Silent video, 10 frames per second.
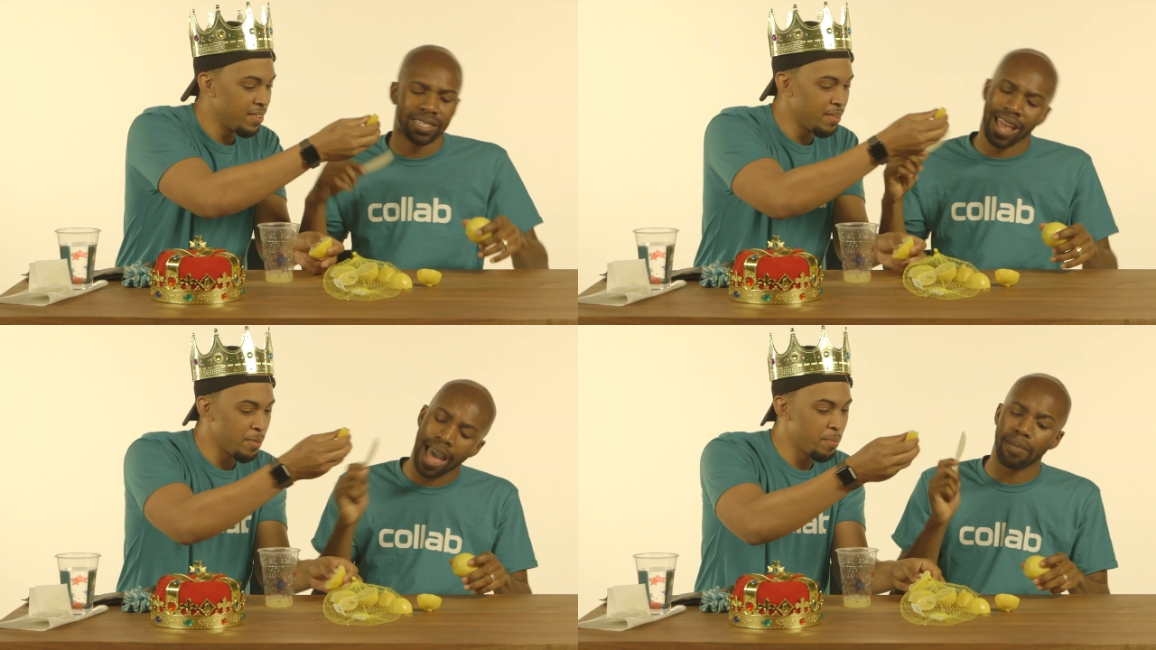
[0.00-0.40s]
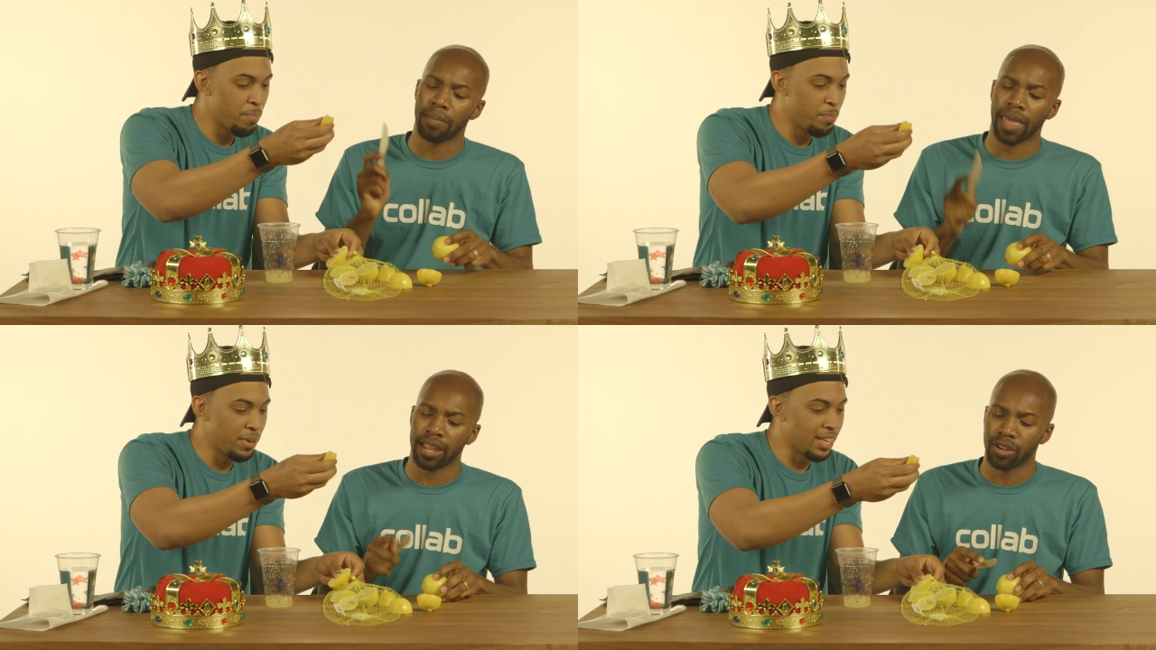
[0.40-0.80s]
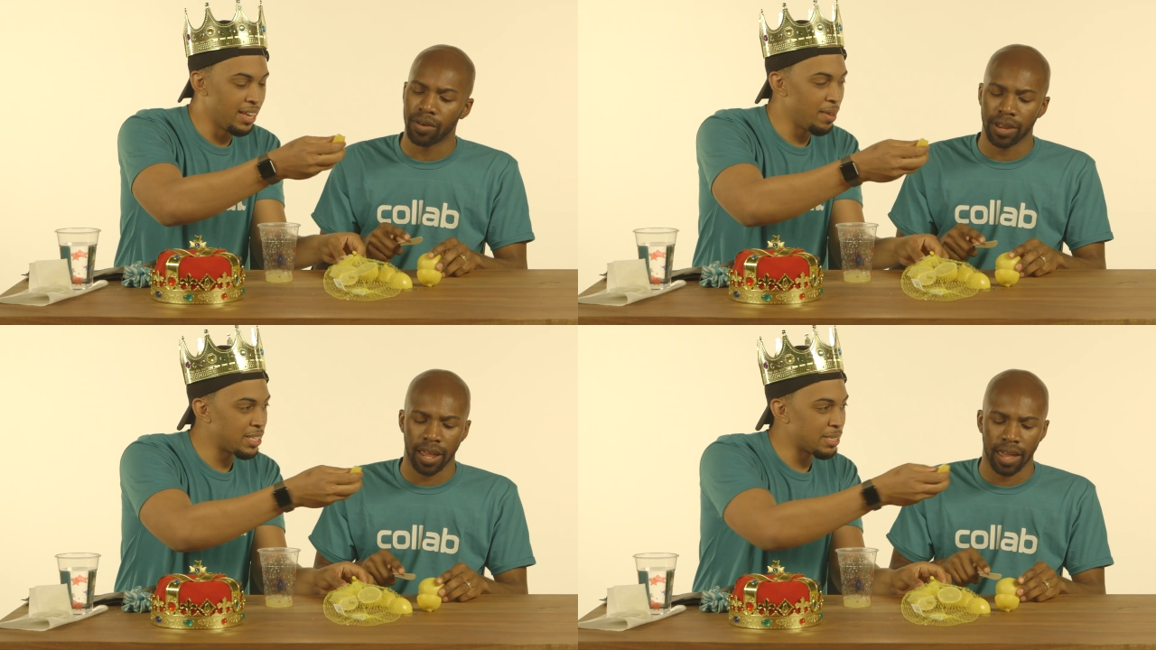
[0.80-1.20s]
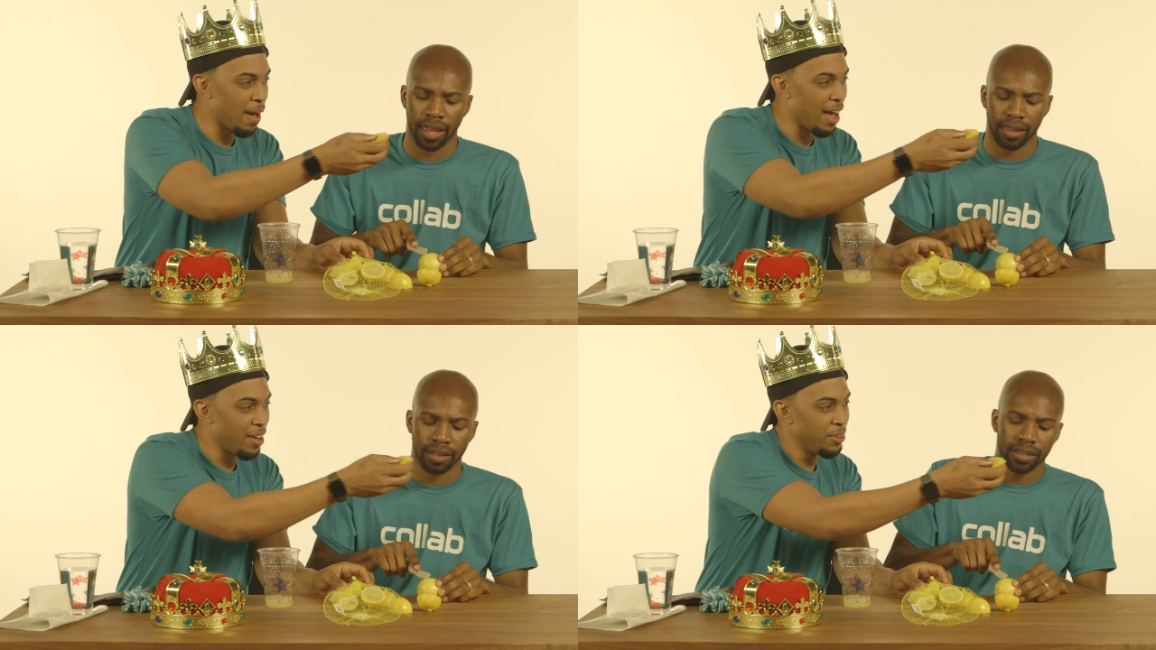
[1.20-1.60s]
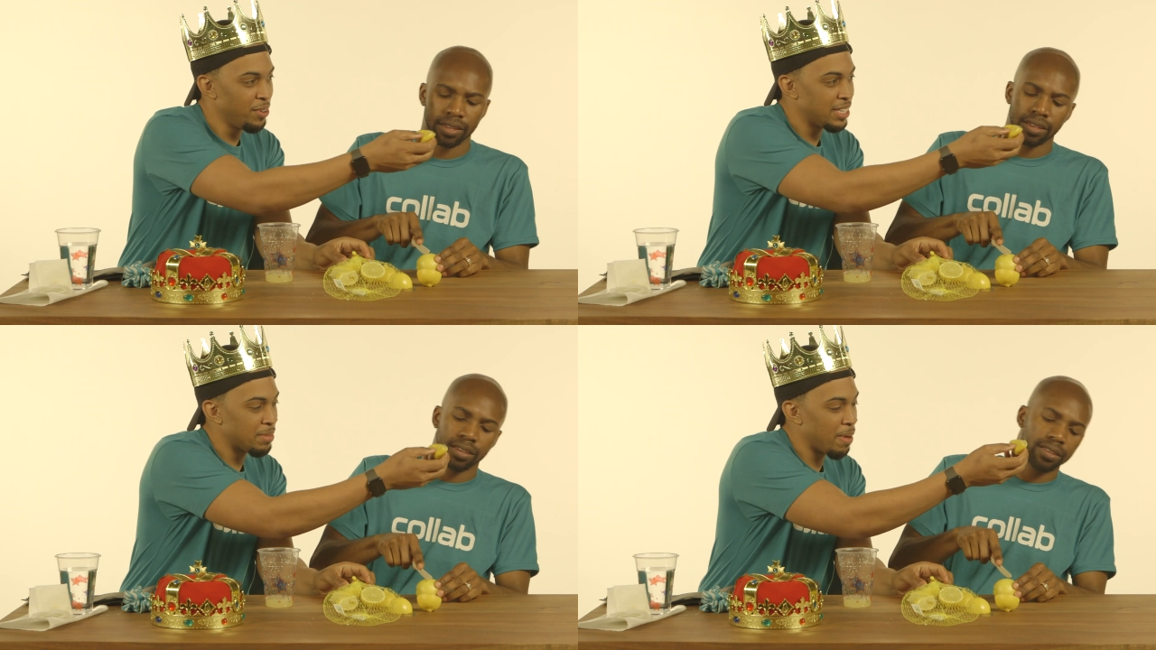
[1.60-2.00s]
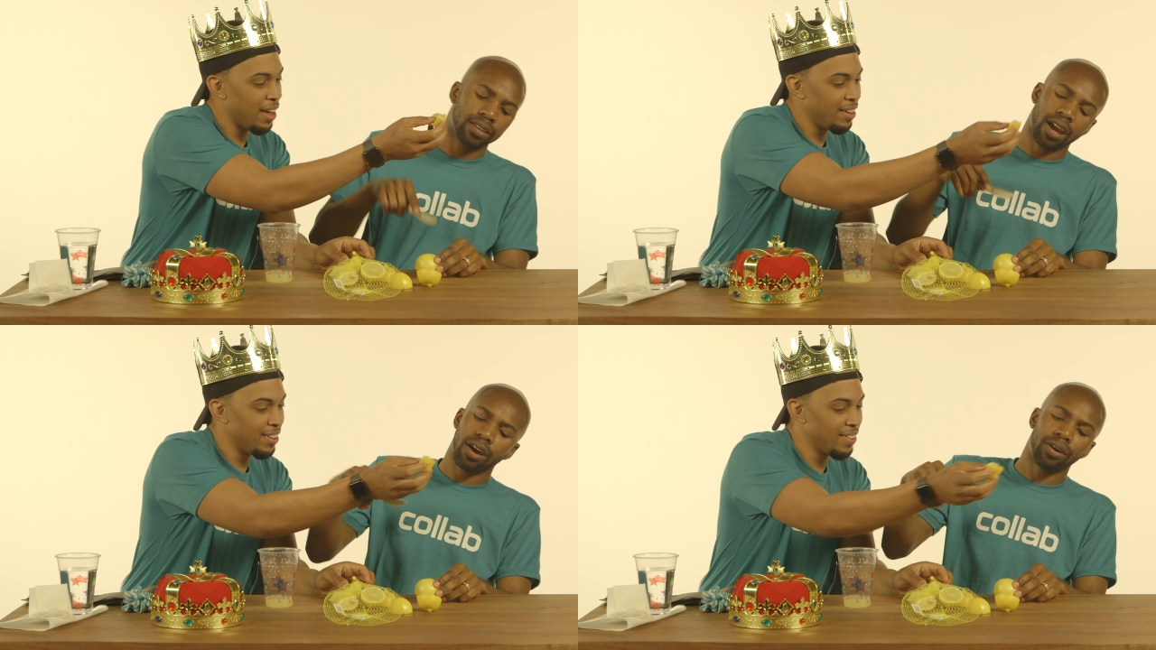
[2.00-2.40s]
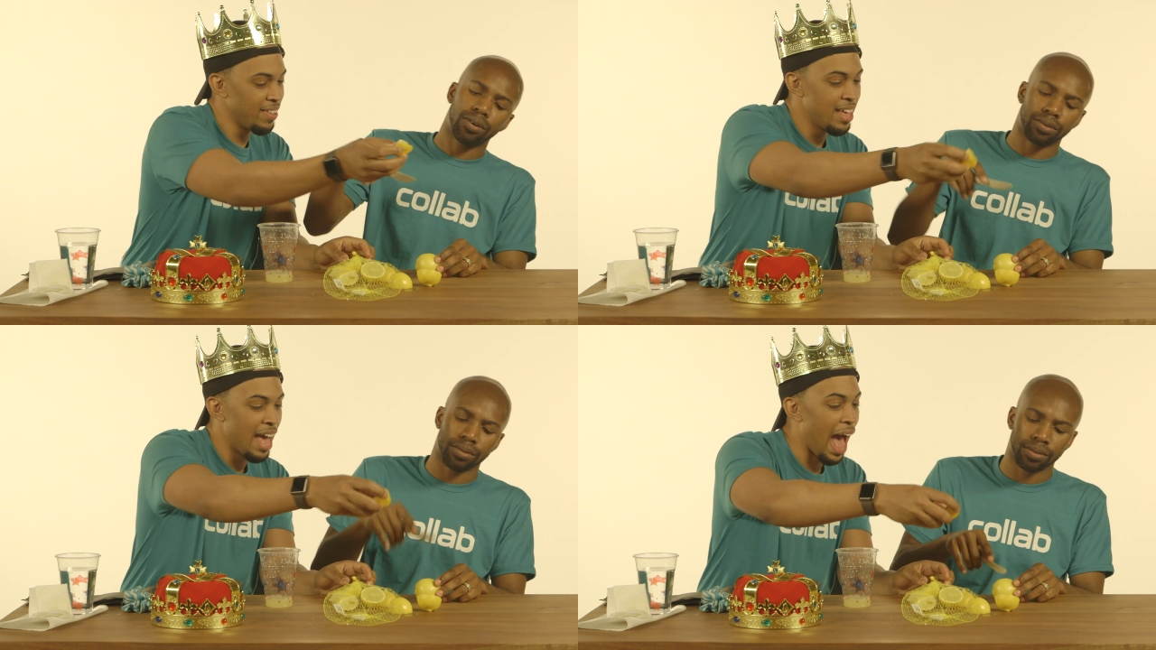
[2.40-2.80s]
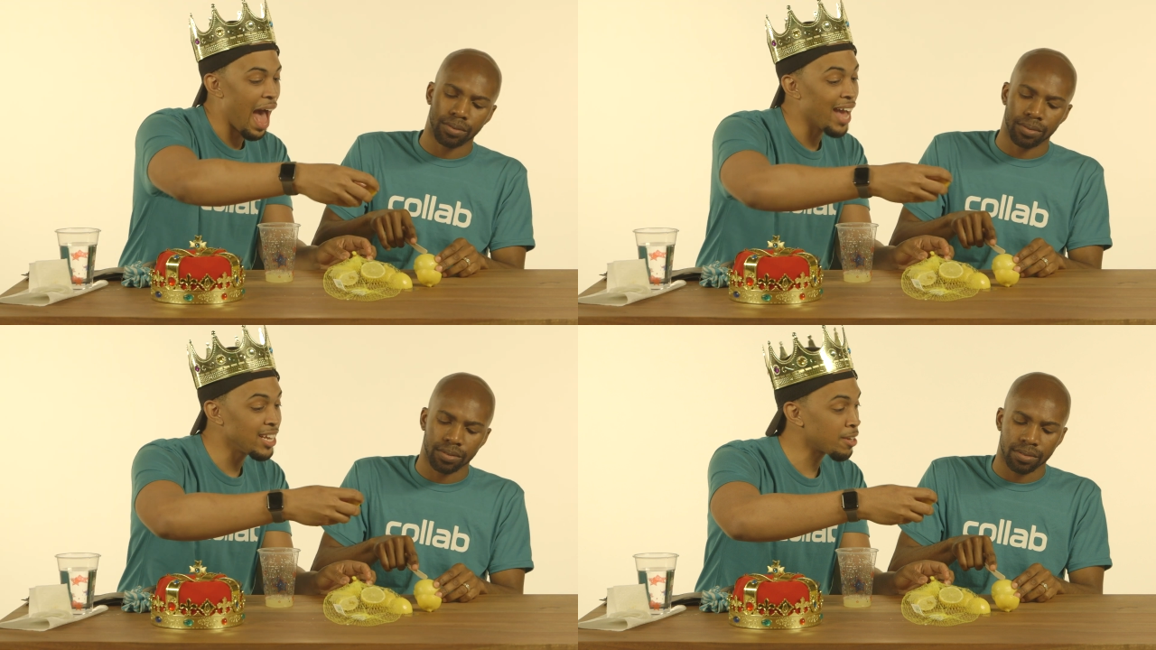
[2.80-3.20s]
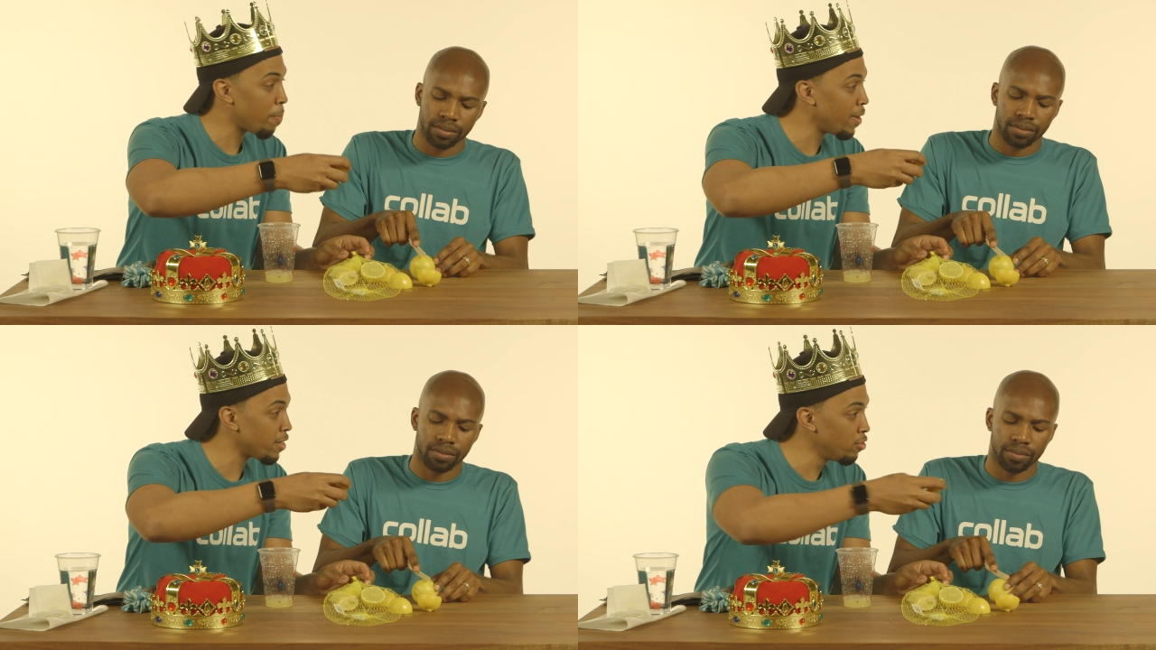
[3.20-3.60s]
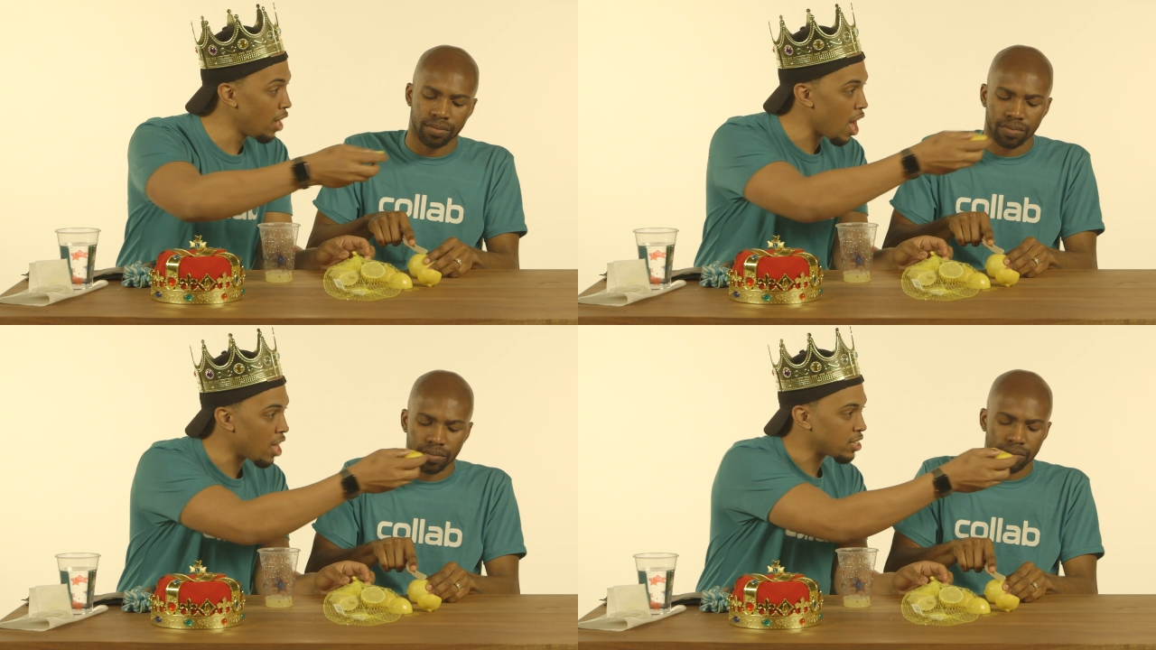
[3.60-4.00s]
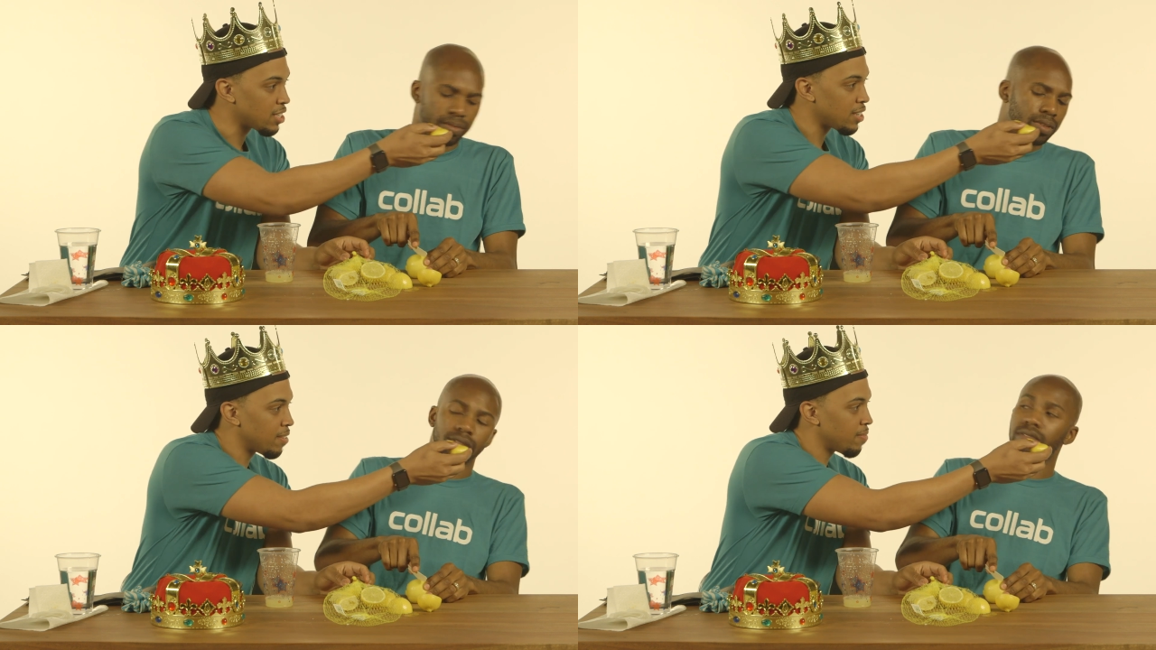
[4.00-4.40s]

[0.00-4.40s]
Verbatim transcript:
Speaker 1: Stop! I'm not Put doing that. Smile. Do it and smile. No. I get to pick. You lost.